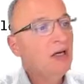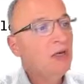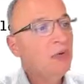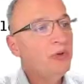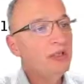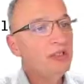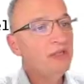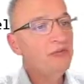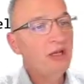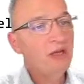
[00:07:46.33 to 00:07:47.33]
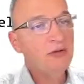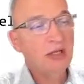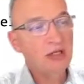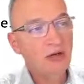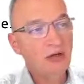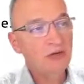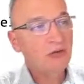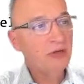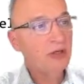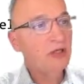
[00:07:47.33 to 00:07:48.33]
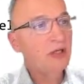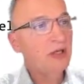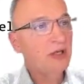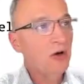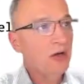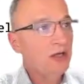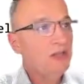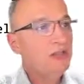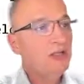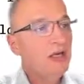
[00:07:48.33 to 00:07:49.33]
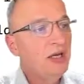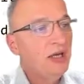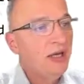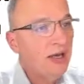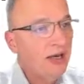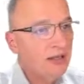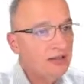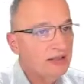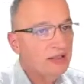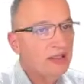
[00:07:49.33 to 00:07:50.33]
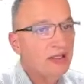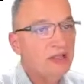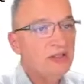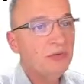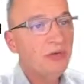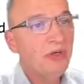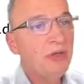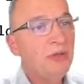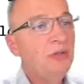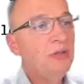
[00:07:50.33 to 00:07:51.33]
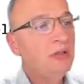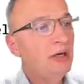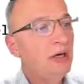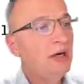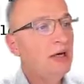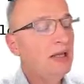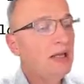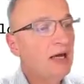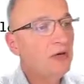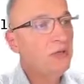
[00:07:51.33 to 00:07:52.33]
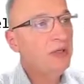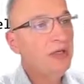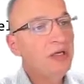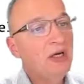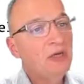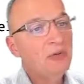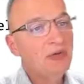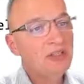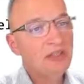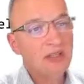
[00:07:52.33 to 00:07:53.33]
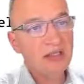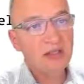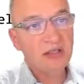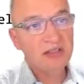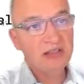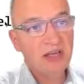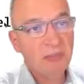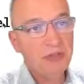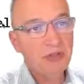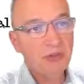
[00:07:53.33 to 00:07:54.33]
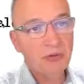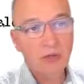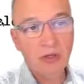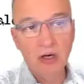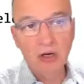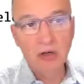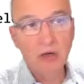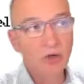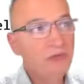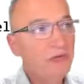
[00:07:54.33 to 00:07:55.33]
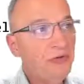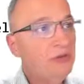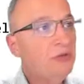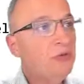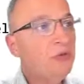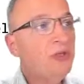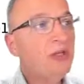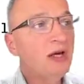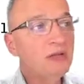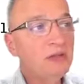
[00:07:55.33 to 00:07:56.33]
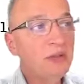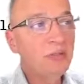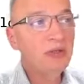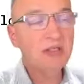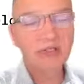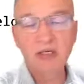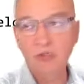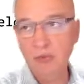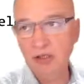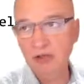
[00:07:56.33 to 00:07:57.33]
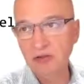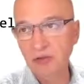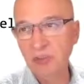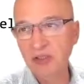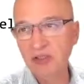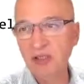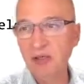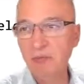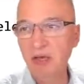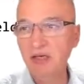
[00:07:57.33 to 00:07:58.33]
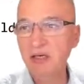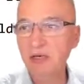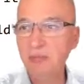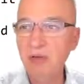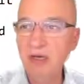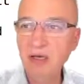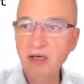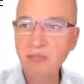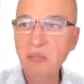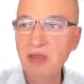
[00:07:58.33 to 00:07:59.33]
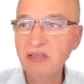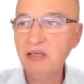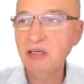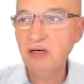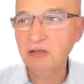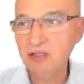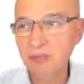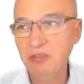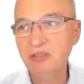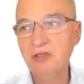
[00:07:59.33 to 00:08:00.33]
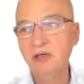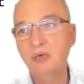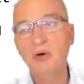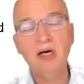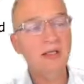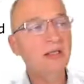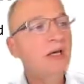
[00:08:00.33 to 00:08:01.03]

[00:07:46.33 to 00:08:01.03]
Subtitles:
with the value that I got from the cause. And this will allow me to extract the exception code field without the bit 31. So basically I am masking out the bit 31